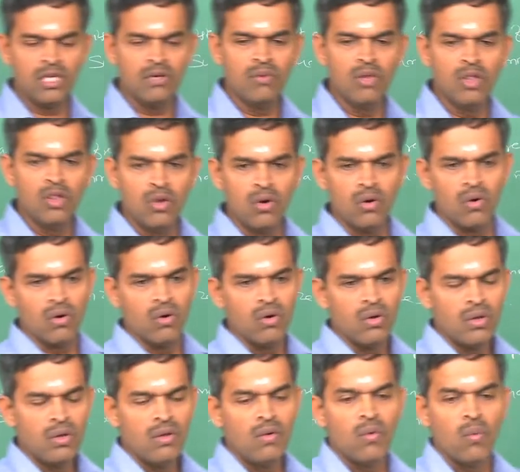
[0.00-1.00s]
you will
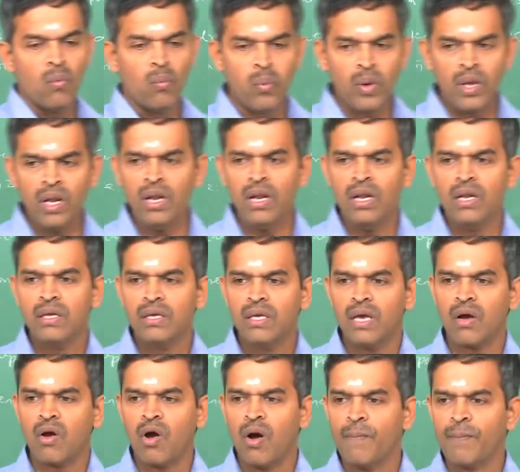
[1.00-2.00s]
know, will
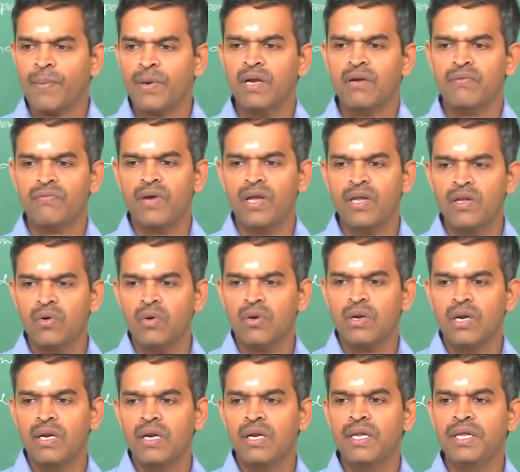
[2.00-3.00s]
a component
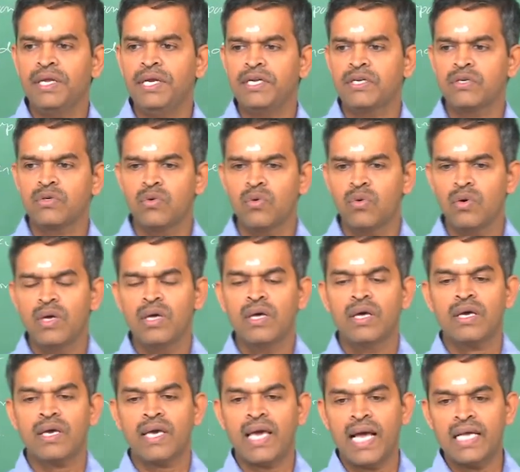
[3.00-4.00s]
failure lead to
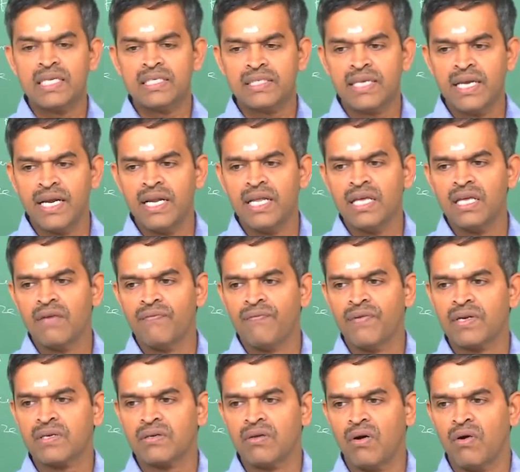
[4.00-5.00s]
cascading
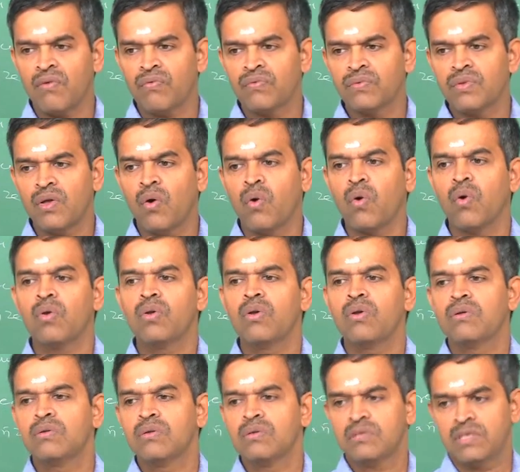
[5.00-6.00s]
effect of the whole
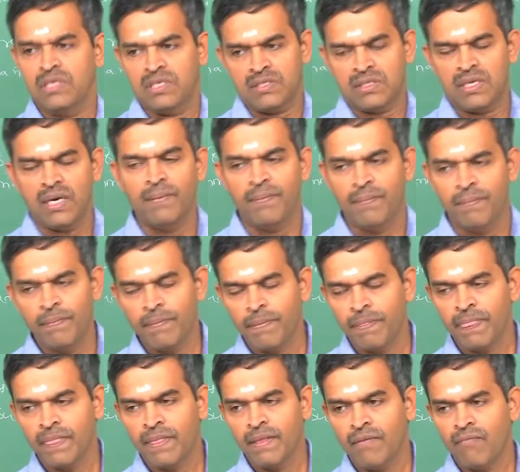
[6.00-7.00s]
system.
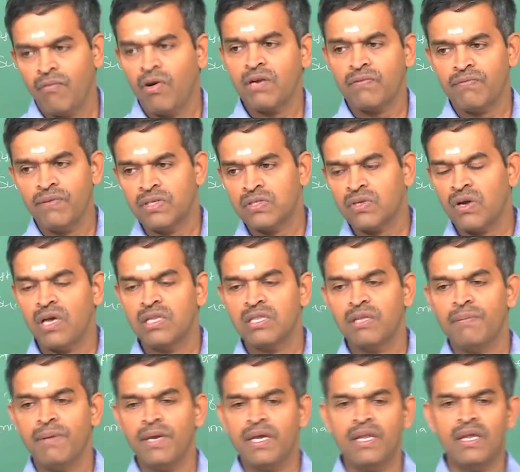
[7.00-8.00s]
What we saw in
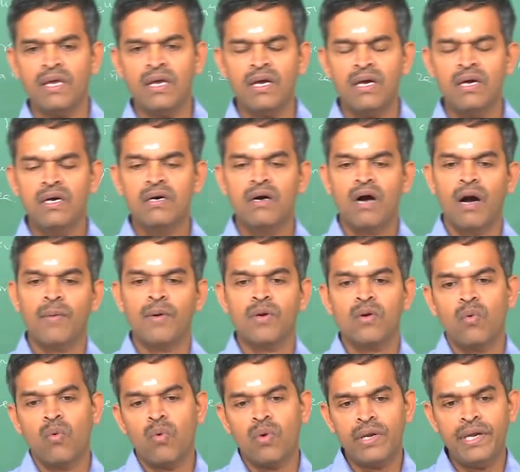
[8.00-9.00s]
the beginning
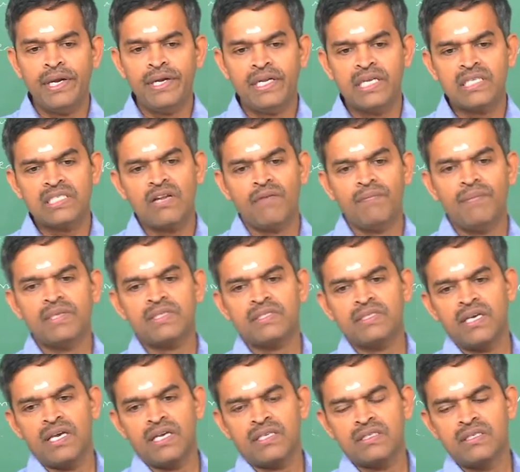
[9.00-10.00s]
about orientation of
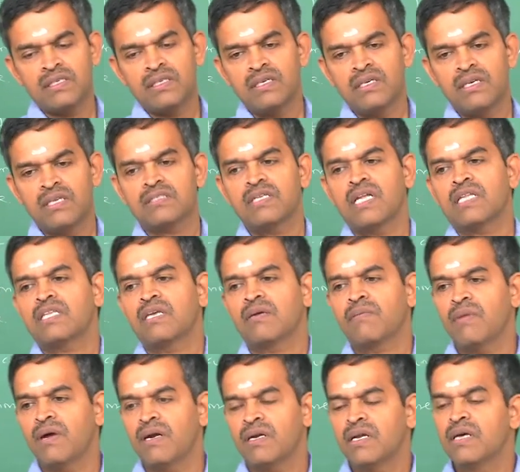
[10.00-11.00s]
mistakes is
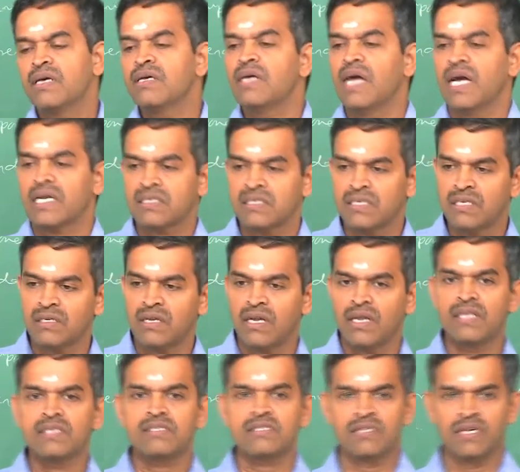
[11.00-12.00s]
nothing but accident or
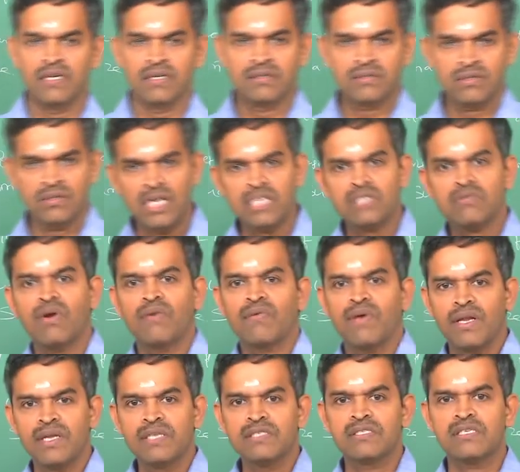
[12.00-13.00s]
incident. So, that is what
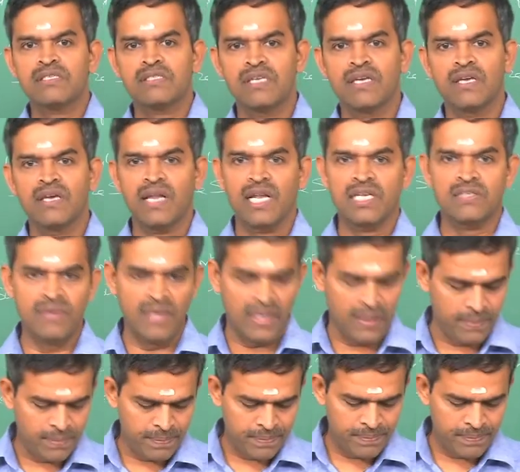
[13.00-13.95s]
we are insisting here as well.